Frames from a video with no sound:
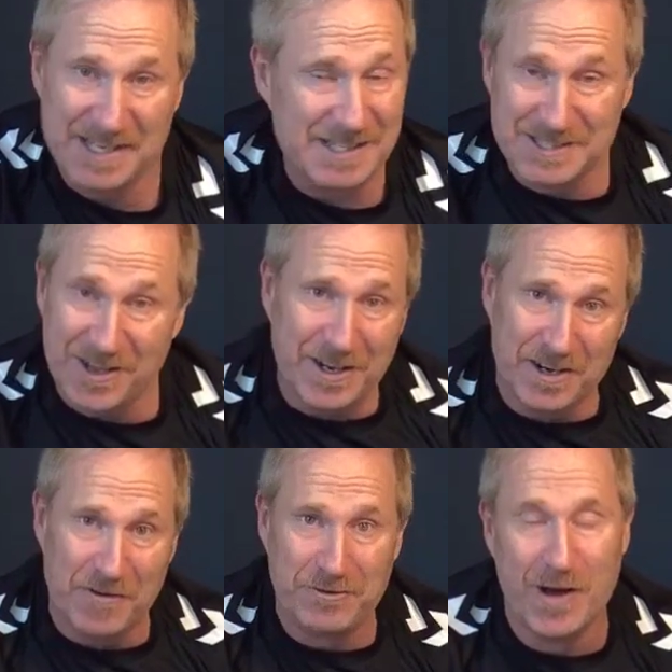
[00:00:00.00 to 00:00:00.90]
It's not
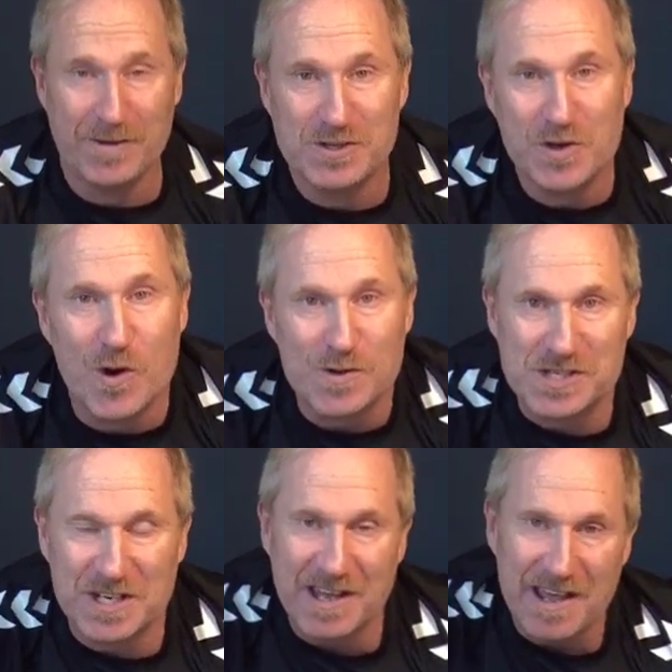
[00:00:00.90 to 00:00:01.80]
enough. You have to
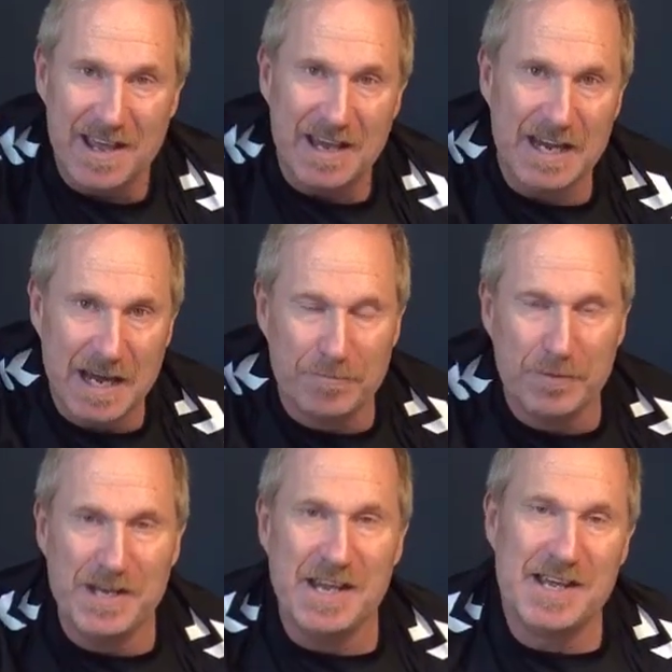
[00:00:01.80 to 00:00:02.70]
coach it
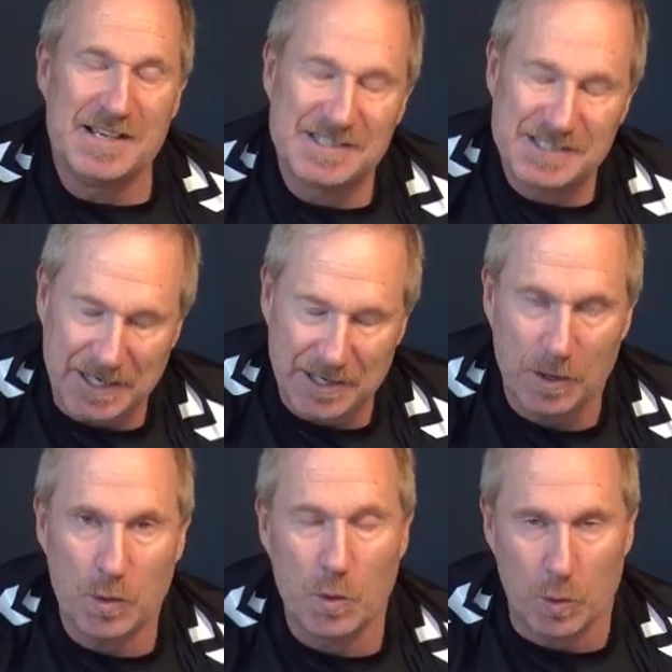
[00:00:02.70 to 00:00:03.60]
every
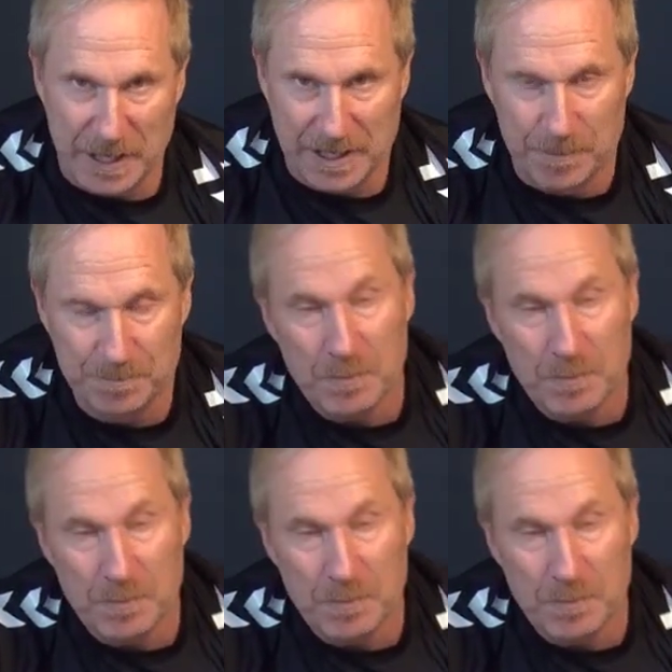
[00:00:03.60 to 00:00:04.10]
single week.